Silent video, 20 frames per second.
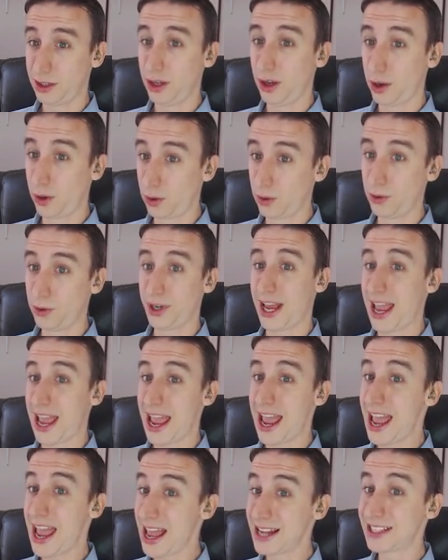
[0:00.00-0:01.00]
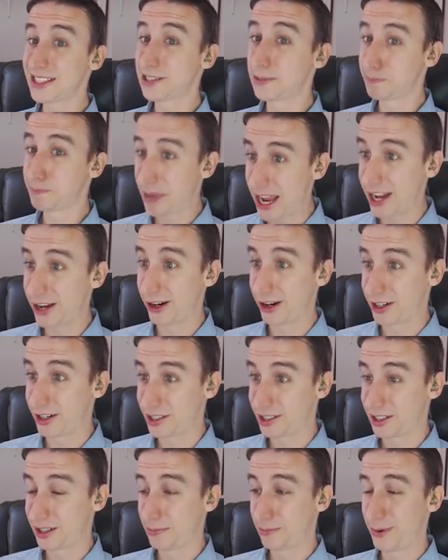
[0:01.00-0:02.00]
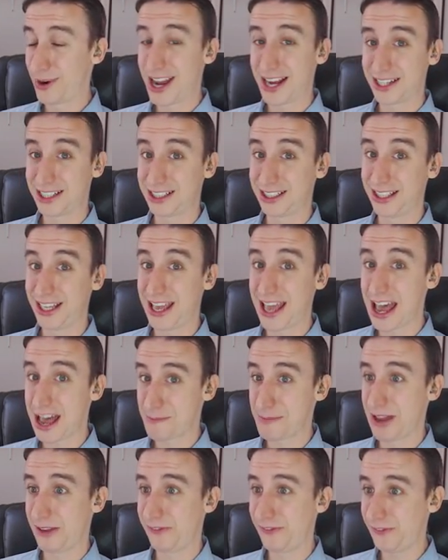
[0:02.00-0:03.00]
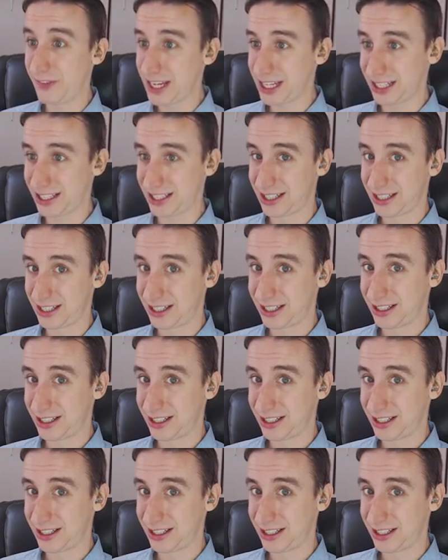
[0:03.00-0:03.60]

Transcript: gold, and spiders practically at my feet.